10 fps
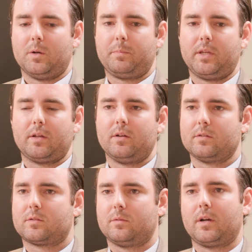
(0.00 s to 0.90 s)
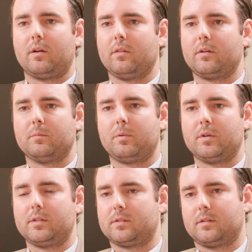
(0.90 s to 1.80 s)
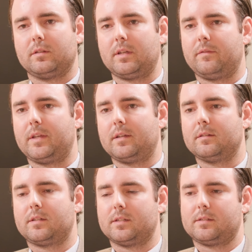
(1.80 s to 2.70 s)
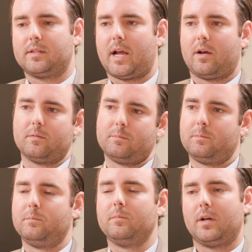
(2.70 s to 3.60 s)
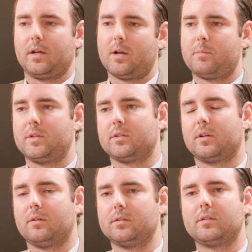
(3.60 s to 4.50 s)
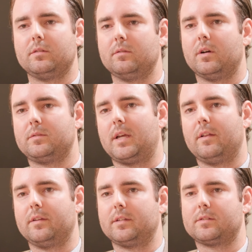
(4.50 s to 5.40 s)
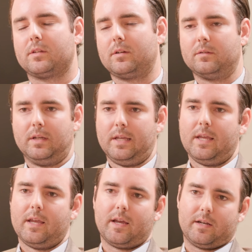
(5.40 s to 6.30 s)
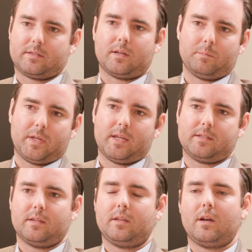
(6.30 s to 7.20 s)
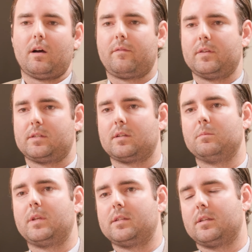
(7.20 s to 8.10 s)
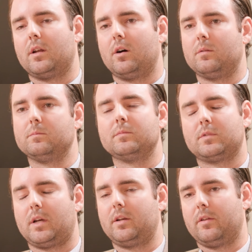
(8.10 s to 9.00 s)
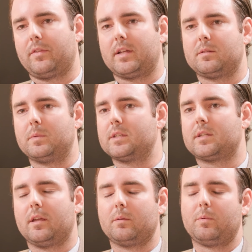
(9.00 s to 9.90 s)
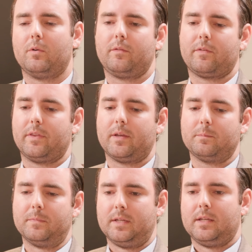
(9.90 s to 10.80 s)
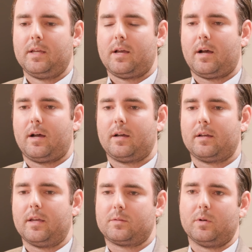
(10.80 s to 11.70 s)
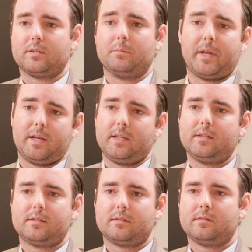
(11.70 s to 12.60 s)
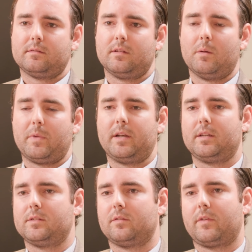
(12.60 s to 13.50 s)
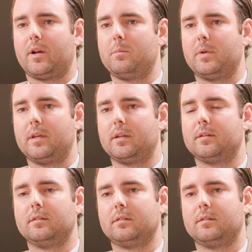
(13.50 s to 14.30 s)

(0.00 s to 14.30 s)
Being close to where all their employees are living, because now companies are going to hoteling, so kind of some days in the office, some days at home. So I know that that's a big selling point for them, as well as amenities. Amenities are very big.